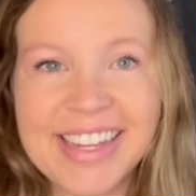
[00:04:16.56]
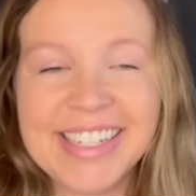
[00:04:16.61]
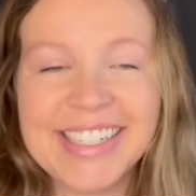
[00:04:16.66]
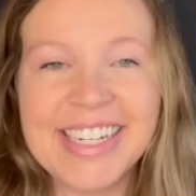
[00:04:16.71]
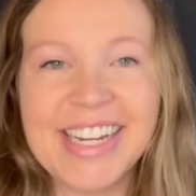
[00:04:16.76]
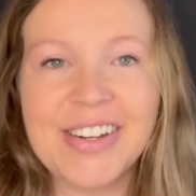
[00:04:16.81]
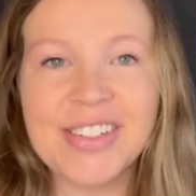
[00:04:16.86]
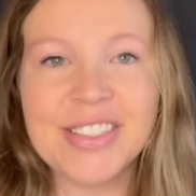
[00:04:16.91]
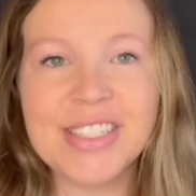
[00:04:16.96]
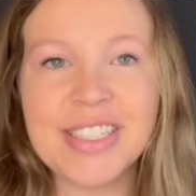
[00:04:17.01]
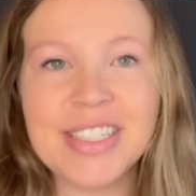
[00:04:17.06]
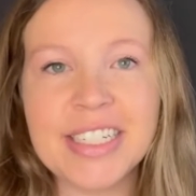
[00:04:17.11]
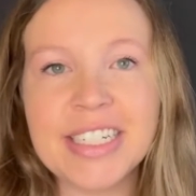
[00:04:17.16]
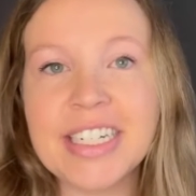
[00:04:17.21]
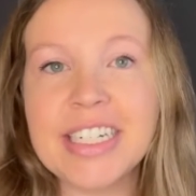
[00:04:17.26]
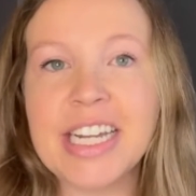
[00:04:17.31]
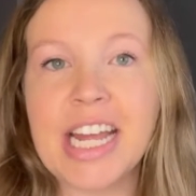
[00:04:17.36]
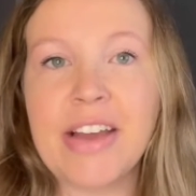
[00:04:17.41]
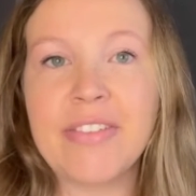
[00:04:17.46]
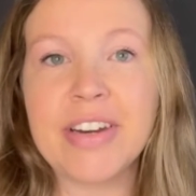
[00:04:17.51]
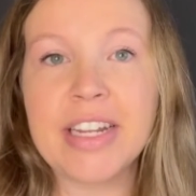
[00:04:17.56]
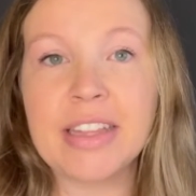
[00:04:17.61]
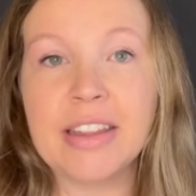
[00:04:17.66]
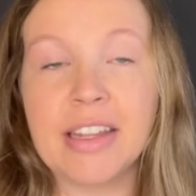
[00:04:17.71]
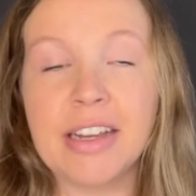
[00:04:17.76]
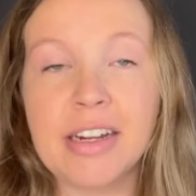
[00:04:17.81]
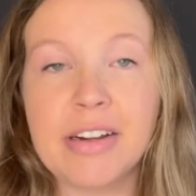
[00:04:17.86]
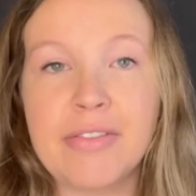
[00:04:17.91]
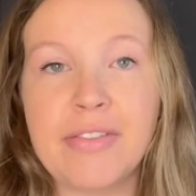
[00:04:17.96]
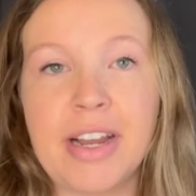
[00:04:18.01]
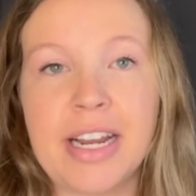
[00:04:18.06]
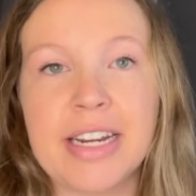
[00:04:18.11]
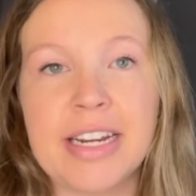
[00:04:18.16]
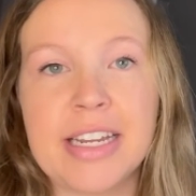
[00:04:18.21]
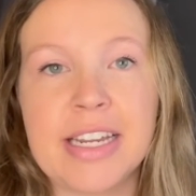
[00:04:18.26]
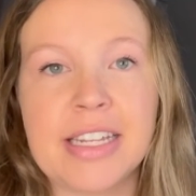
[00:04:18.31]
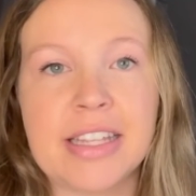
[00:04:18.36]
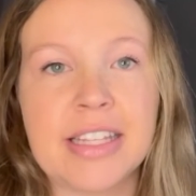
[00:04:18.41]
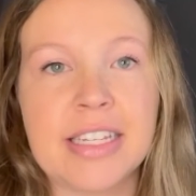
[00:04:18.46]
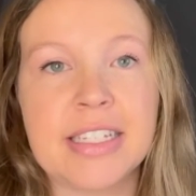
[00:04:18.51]
Now, since I didn't have any luck
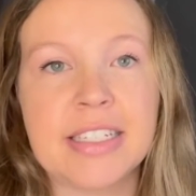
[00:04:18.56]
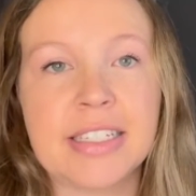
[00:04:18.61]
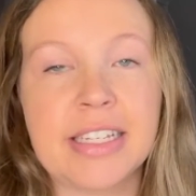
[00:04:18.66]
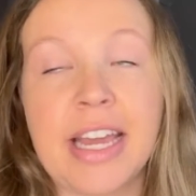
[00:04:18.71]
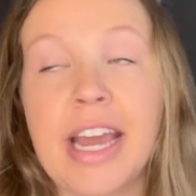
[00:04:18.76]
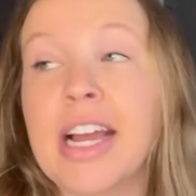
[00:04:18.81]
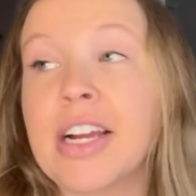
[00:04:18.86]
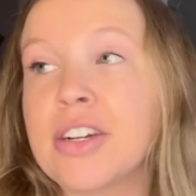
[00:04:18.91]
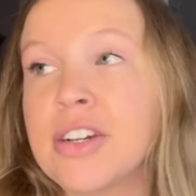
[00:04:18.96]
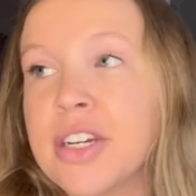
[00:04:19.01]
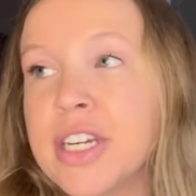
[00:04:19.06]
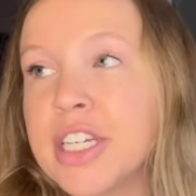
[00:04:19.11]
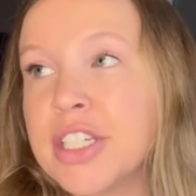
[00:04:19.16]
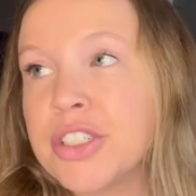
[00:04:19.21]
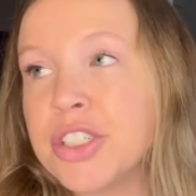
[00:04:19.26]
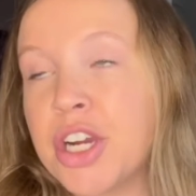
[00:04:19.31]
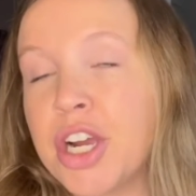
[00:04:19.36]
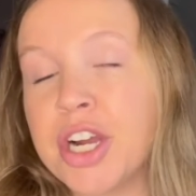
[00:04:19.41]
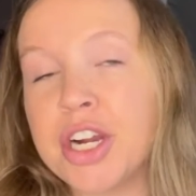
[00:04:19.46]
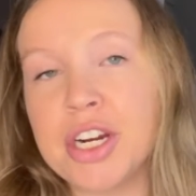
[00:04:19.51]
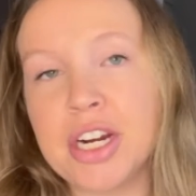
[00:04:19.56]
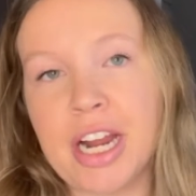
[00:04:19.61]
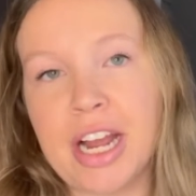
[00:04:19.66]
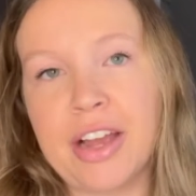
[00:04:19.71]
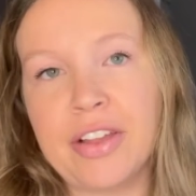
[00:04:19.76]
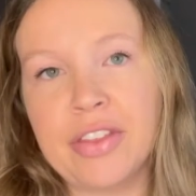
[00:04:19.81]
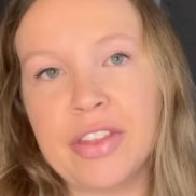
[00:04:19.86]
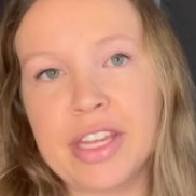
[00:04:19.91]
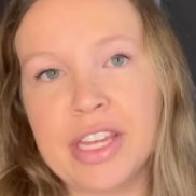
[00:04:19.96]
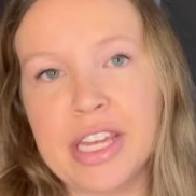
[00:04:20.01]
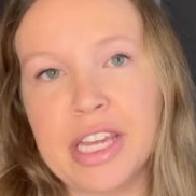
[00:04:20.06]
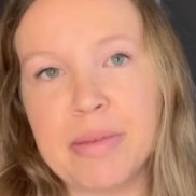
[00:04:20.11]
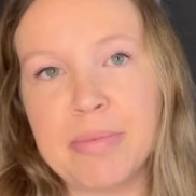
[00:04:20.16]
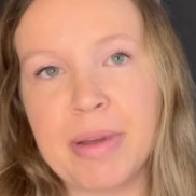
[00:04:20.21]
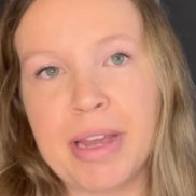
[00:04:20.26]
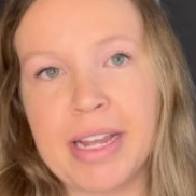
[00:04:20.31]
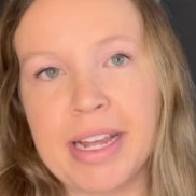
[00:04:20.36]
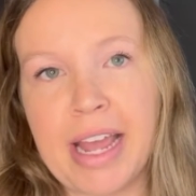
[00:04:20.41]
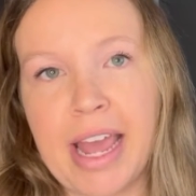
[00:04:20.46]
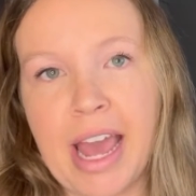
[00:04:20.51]
finding this cat cookie jar on the
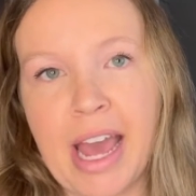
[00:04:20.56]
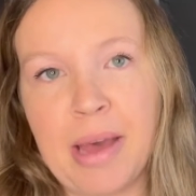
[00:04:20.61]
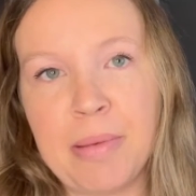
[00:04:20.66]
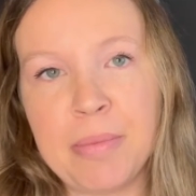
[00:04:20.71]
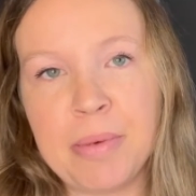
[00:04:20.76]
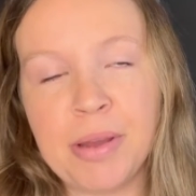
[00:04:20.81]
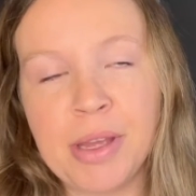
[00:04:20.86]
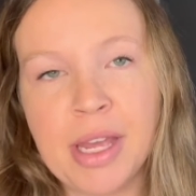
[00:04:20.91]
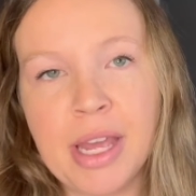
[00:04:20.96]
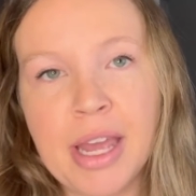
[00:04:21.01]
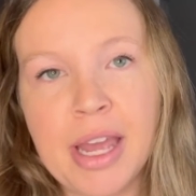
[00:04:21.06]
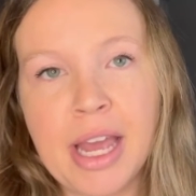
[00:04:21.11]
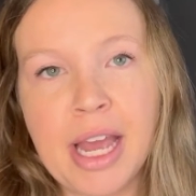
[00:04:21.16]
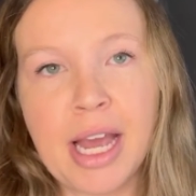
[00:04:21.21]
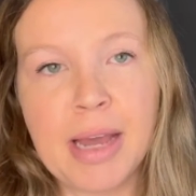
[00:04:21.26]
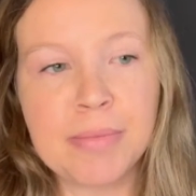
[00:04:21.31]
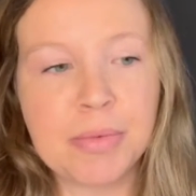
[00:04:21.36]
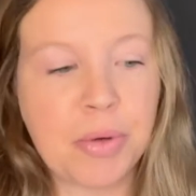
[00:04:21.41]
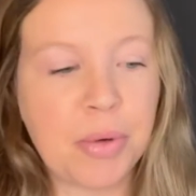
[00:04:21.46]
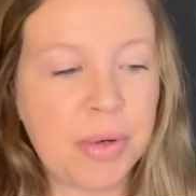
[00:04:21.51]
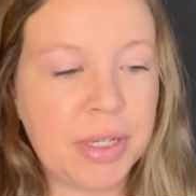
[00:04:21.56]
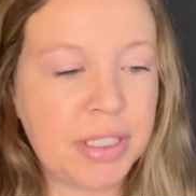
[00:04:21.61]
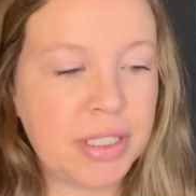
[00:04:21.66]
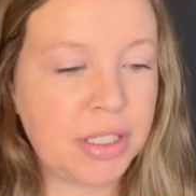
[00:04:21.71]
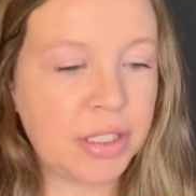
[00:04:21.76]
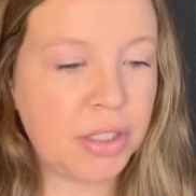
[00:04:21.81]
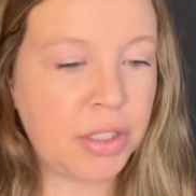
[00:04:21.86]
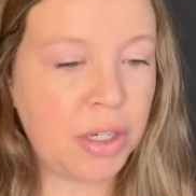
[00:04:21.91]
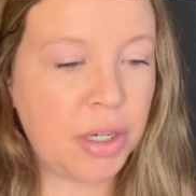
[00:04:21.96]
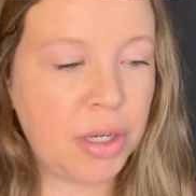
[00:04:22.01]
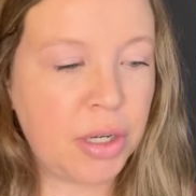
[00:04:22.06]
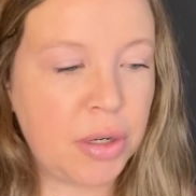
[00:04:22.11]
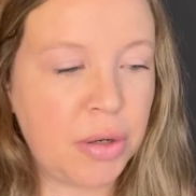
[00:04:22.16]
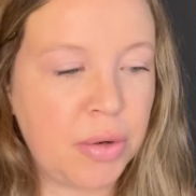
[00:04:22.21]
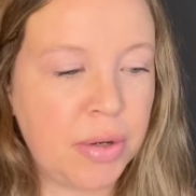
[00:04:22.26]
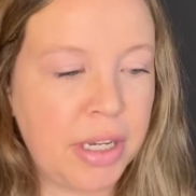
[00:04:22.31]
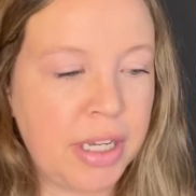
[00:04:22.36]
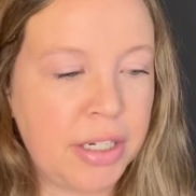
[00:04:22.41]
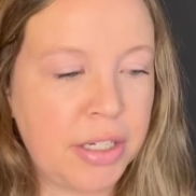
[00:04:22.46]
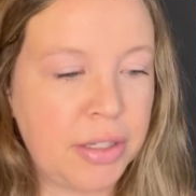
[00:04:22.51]
eBay app, I'm going to
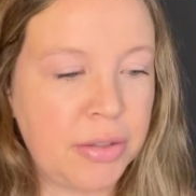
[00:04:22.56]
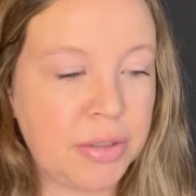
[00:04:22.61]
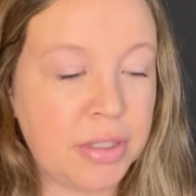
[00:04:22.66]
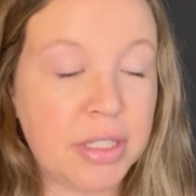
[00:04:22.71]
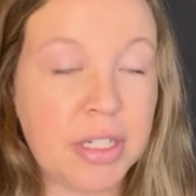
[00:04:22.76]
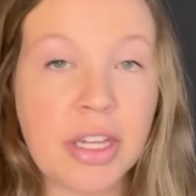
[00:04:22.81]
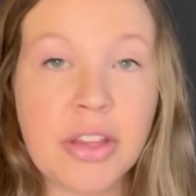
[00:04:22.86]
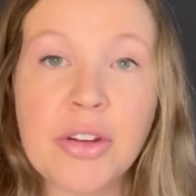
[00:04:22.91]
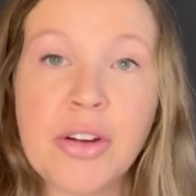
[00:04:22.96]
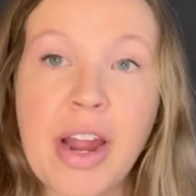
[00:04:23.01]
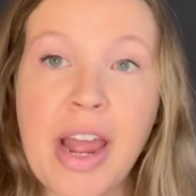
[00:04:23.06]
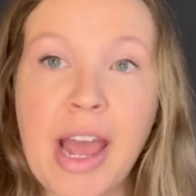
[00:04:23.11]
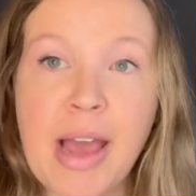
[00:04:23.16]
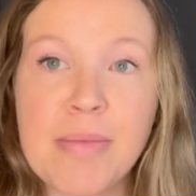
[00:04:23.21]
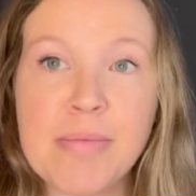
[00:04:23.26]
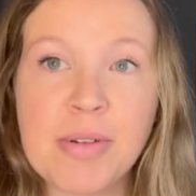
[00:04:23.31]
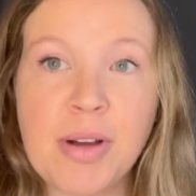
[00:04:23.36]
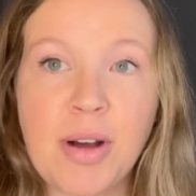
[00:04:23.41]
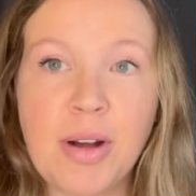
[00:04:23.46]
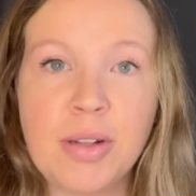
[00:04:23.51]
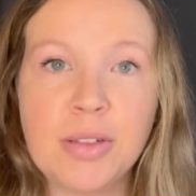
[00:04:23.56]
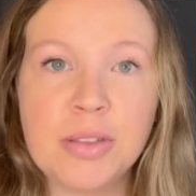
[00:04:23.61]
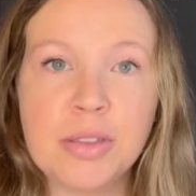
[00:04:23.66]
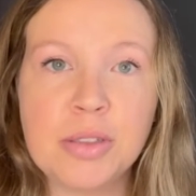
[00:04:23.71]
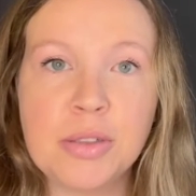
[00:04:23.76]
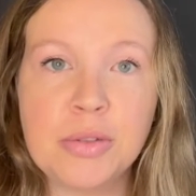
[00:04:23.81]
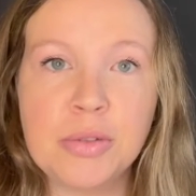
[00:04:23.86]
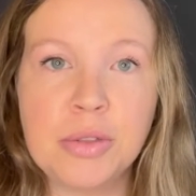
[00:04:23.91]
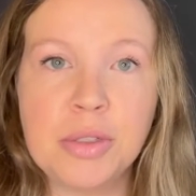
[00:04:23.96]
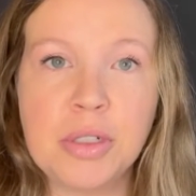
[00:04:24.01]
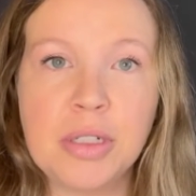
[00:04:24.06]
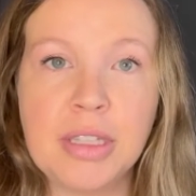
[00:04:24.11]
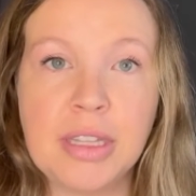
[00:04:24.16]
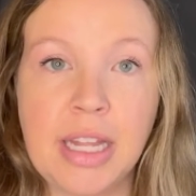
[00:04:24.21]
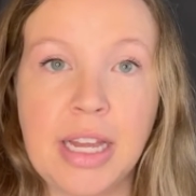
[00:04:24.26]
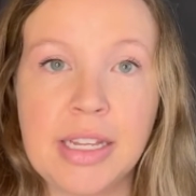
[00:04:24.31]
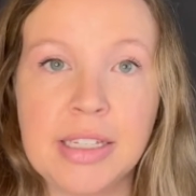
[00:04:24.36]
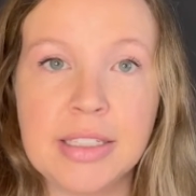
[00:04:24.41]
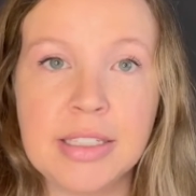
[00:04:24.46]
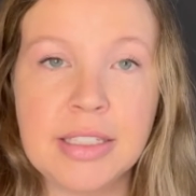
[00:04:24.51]
go and use another app called Google
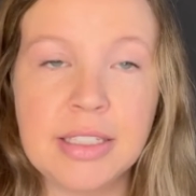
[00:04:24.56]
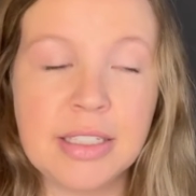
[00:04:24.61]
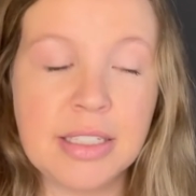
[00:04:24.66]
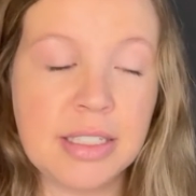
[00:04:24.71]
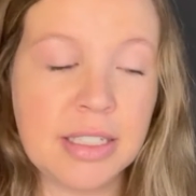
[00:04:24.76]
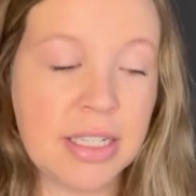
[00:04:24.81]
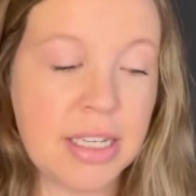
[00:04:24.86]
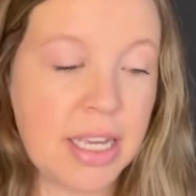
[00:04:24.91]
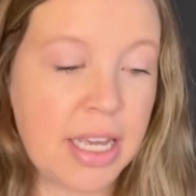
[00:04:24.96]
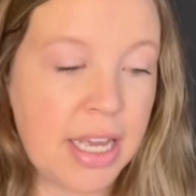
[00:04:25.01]
Lens.